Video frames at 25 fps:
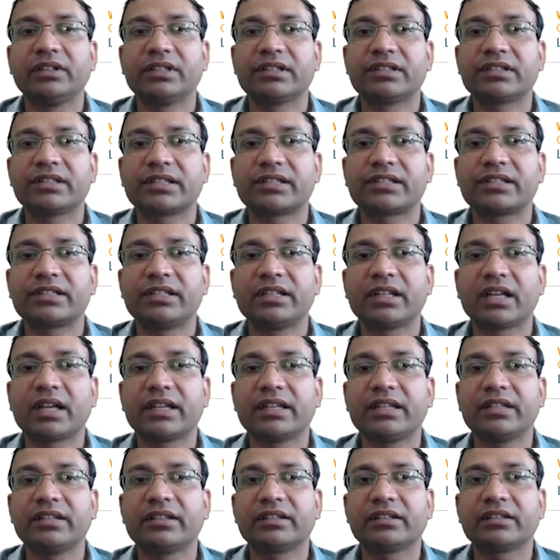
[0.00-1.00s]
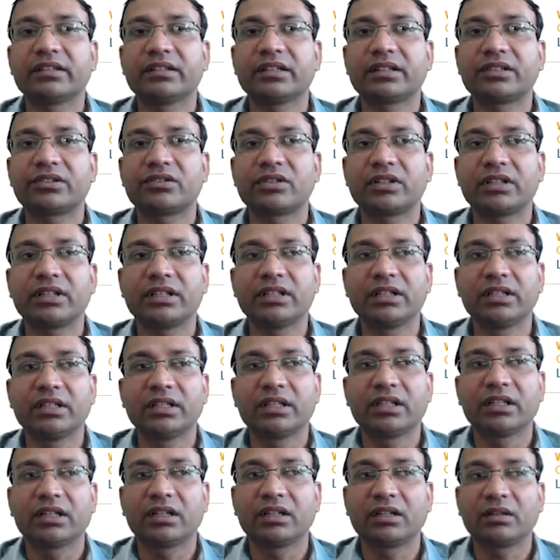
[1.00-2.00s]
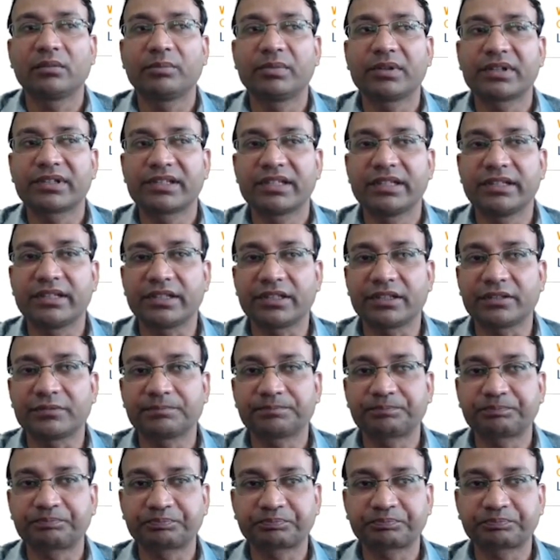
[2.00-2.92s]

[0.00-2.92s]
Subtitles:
the 69 actually percentage.